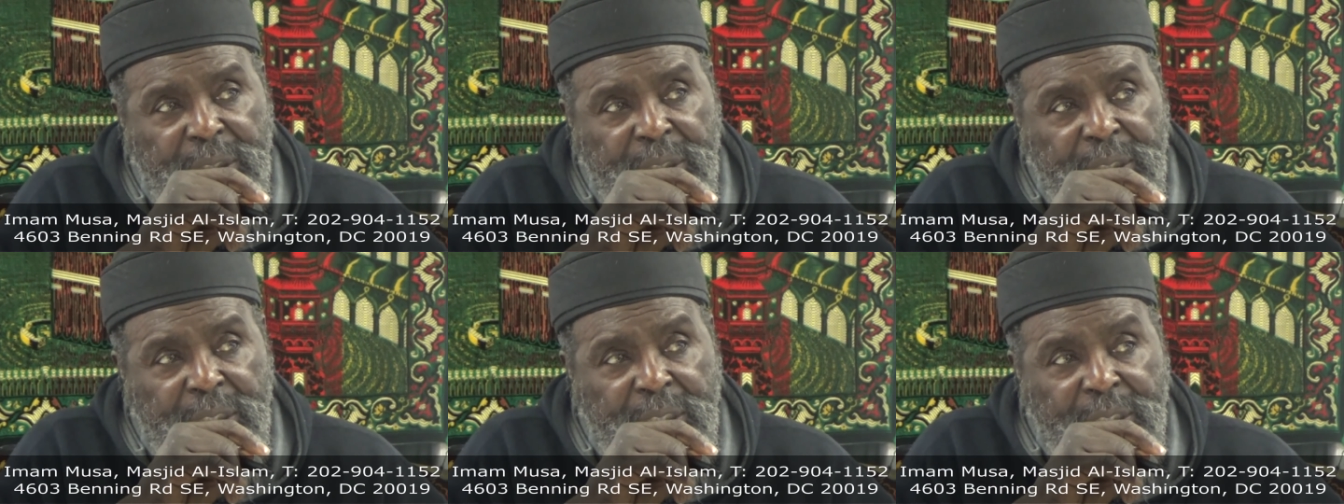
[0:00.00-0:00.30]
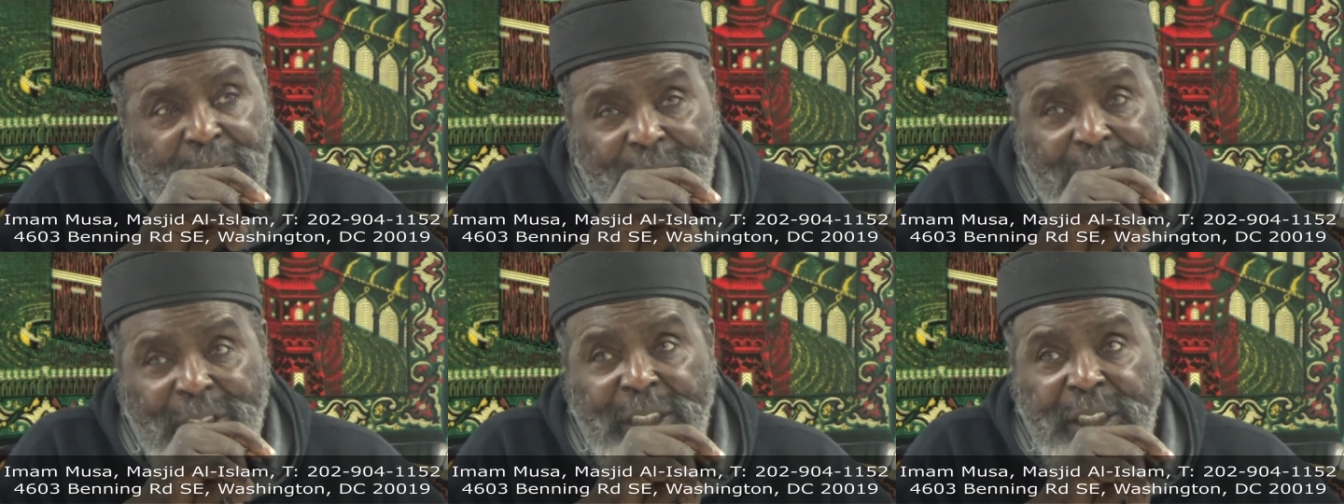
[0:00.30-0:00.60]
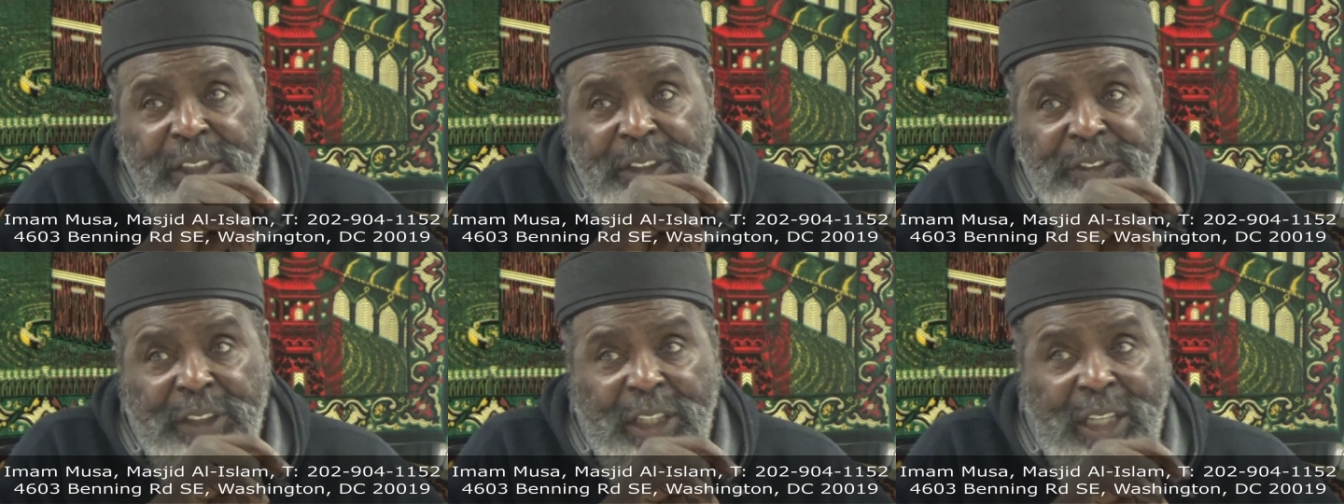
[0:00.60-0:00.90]
And if I
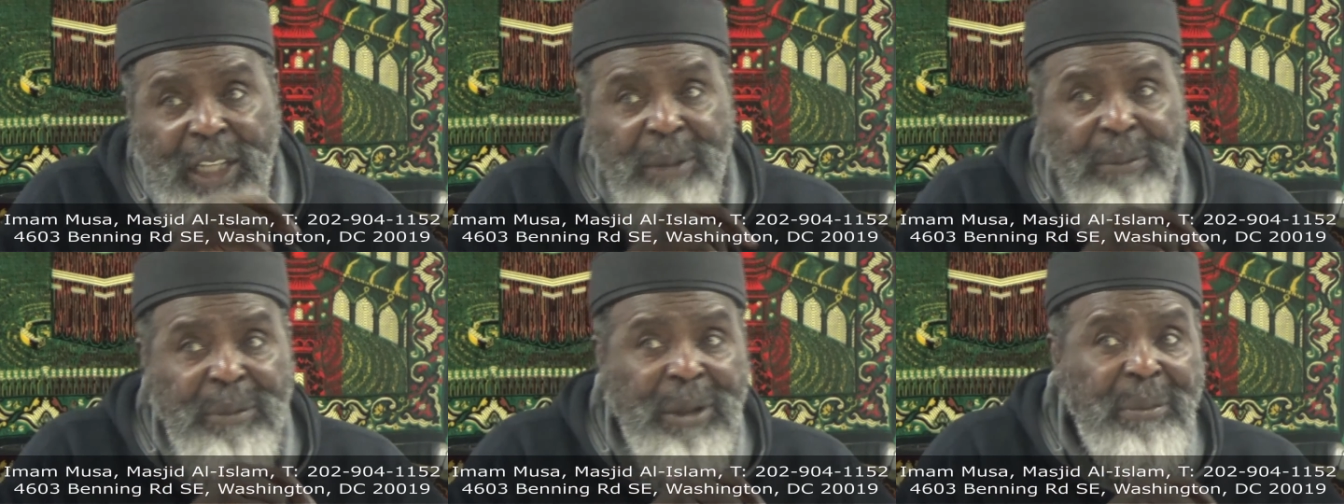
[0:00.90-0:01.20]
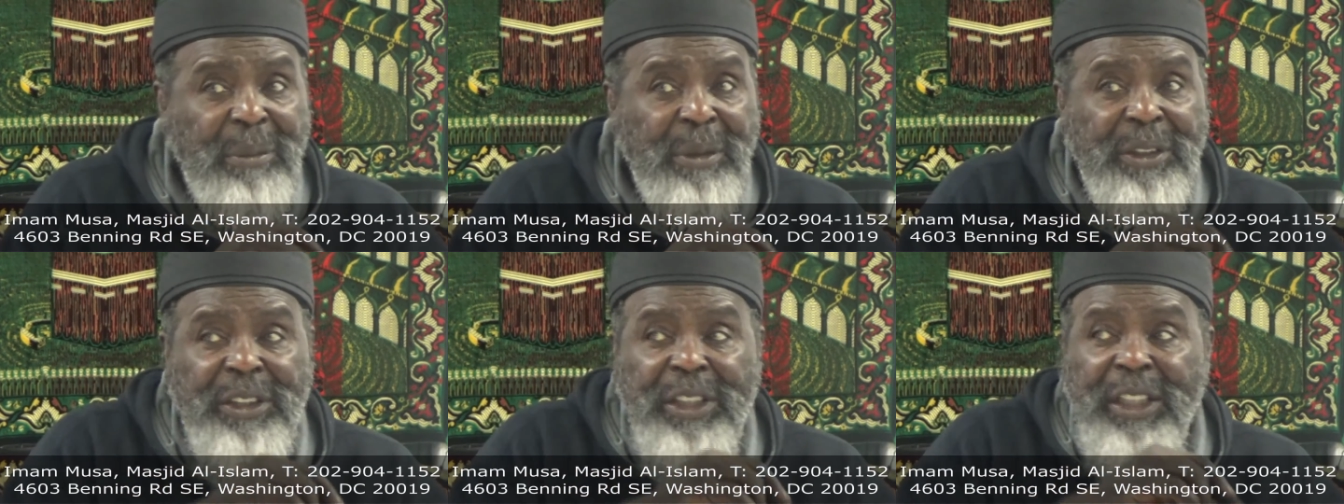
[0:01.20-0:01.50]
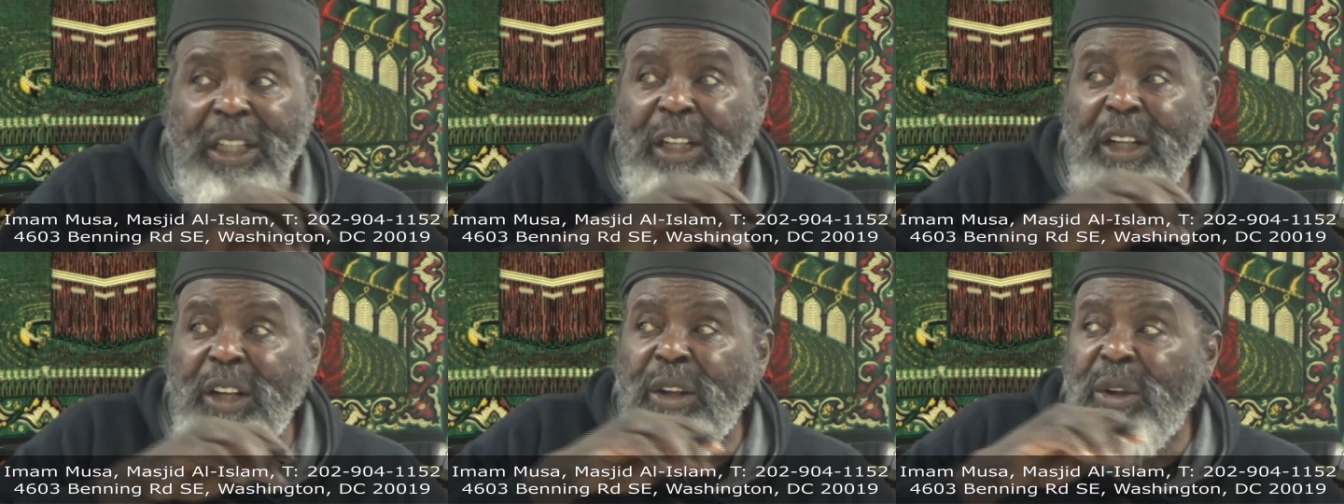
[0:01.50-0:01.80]
get time, I'm going to
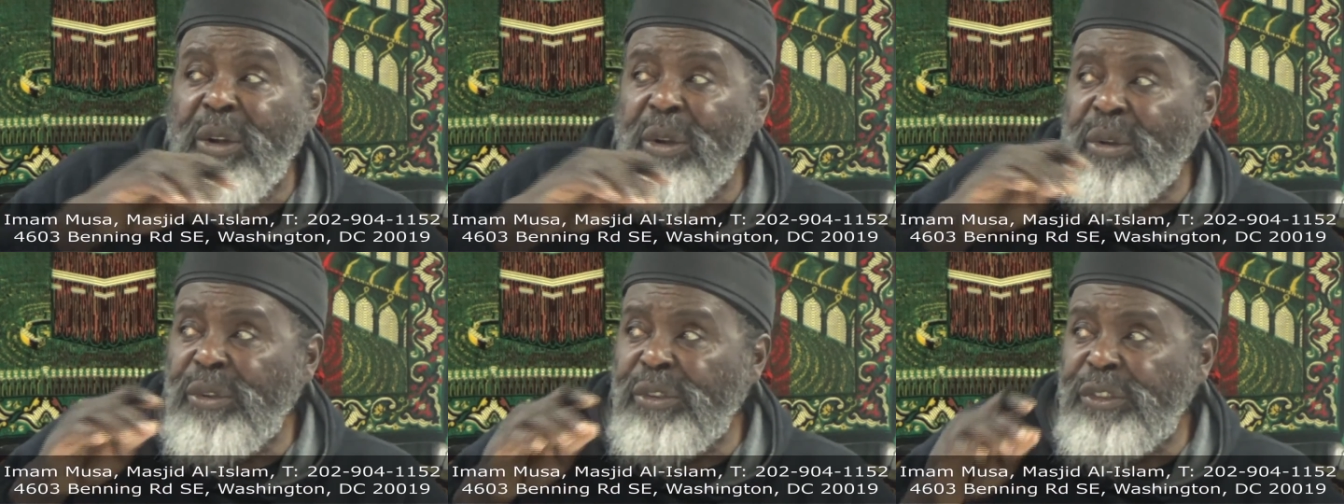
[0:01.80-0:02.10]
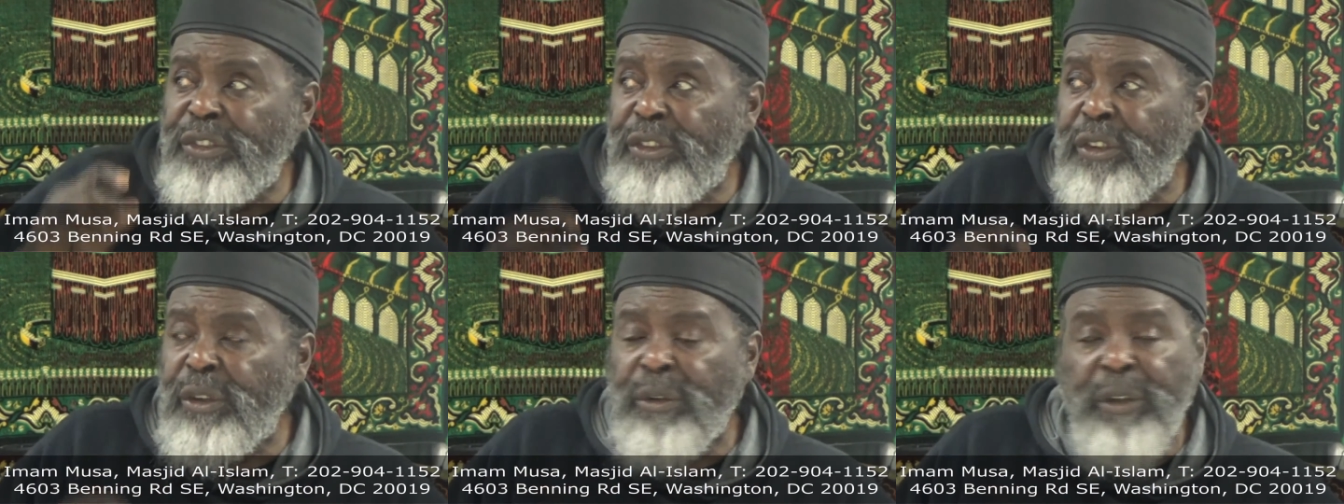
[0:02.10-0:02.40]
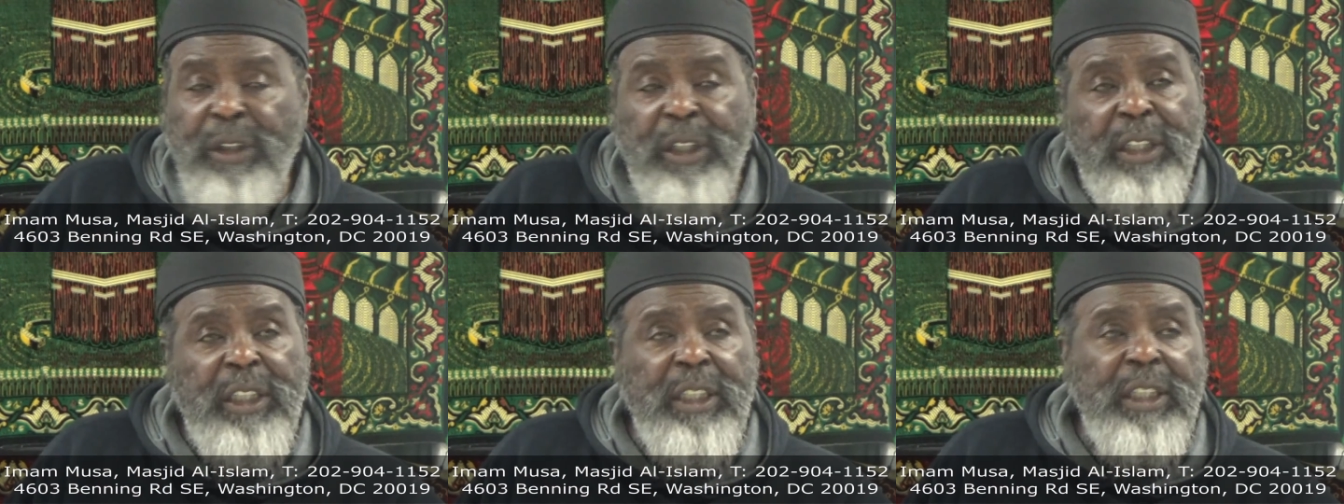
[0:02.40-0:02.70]
tell the whole story.